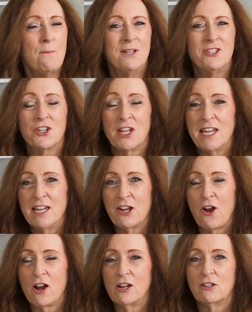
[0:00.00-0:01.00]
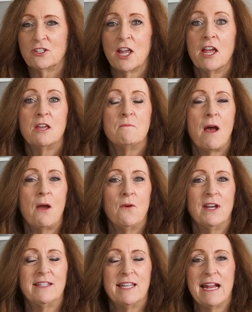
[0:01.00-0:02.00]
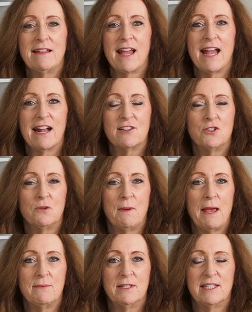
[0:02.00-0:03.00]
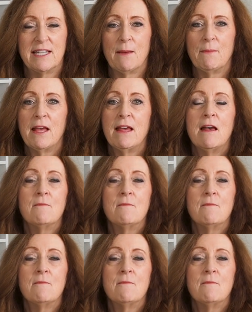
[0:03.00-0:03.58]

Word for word: But your kindergartners, you might want to take that extra baby step.